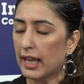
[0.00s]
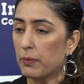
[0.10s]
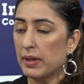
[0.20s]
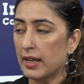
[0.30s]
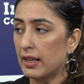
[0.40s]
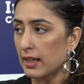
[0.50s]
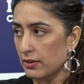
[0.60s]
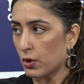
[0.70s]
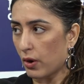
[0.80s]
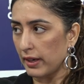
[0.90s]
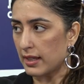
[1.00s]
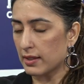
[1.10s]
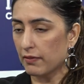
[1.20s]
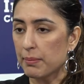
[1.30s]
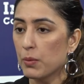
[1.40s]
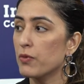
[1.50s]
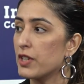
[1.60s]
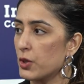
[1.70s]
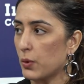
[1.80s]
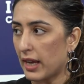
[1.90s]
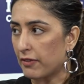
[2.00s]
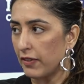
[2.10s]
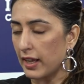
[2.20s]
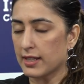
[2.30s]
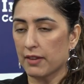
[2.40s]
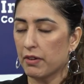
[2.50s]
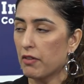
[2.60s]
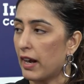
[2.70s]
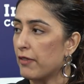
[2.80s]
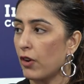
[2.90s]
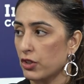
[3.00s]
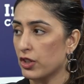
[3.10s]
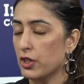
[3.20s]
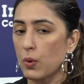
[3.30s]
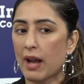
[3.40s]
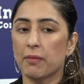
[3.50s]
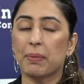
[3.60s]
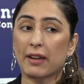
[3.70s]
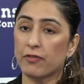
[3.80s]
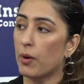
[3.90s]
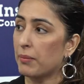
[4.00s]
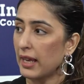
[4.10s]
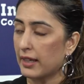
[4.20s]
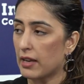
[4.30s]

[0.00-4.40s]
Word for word: like, we did Lust Stories, we moved it to Netflix. And we were very fortunate to have a platform like